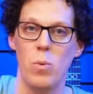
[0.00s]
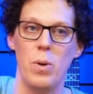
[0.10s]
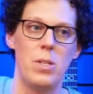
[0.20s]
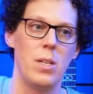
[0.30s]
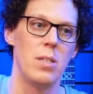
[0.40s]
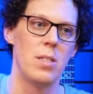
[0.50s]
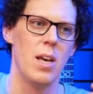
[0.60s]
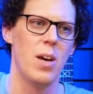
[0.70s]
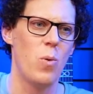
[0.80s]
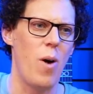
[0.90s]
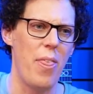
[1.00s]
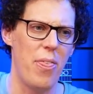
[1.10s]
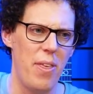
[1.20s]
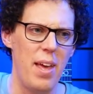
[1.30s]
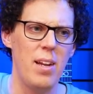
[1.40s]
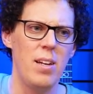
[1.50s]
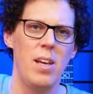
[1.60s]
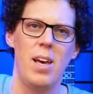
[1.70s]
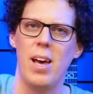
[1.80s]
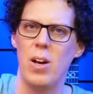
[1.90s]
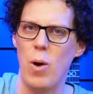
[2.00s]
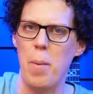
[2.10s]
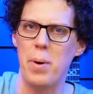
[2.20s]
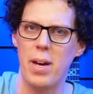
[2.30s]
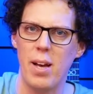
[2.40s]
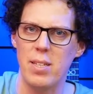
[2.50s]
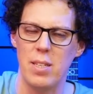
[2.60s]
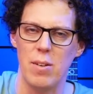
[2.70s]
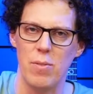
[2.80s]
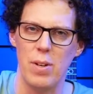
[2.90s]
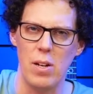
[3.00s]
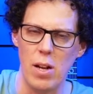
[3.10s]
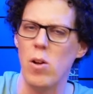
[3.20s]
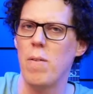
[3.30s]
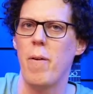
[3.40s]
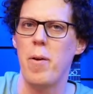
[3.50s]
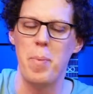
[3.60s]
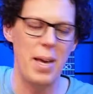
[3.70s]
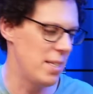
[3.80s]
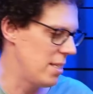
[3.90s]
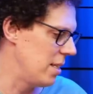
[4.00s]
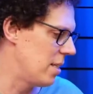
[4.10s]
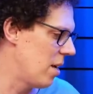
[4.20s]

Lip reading: which is quite thin and quite percussive and not very bassy.